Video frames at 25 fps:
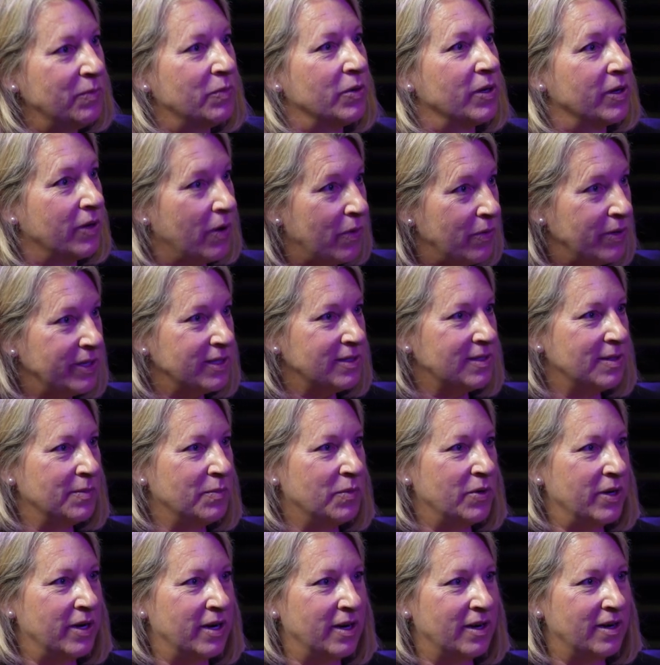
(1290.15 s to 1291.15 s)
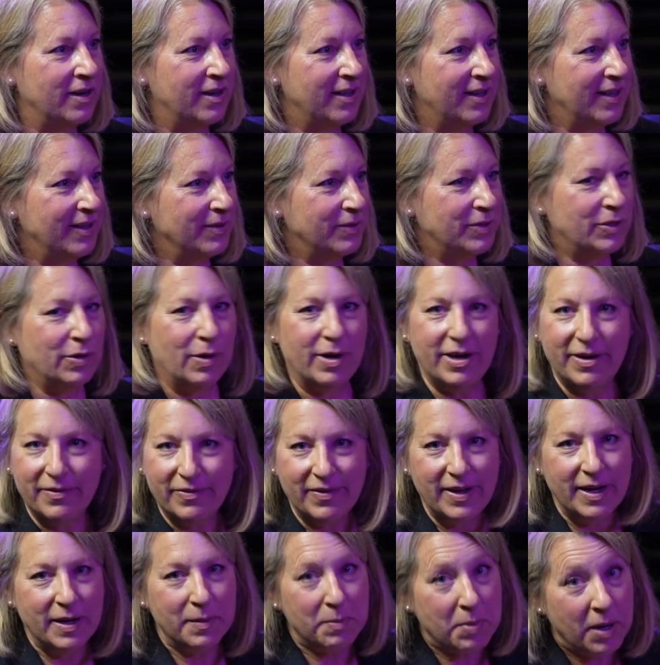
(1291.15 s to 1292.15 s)
we're going somewhere, trying to
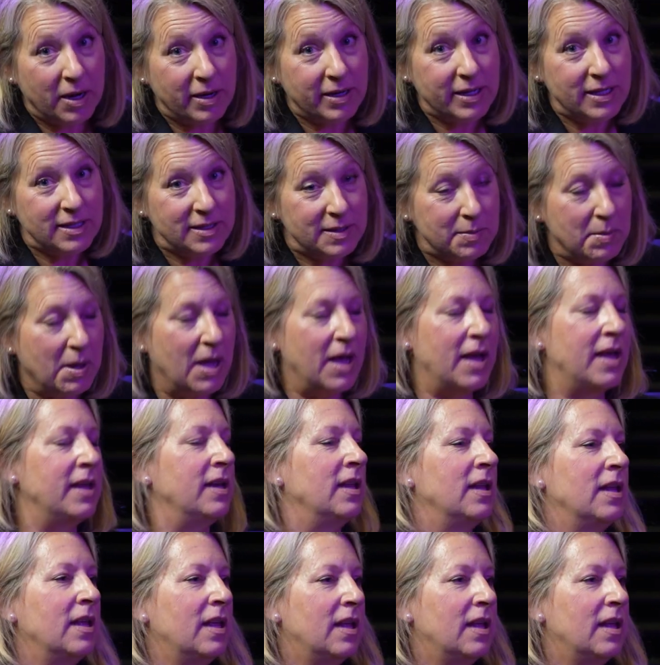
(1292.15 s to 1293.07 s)
find a parking spot,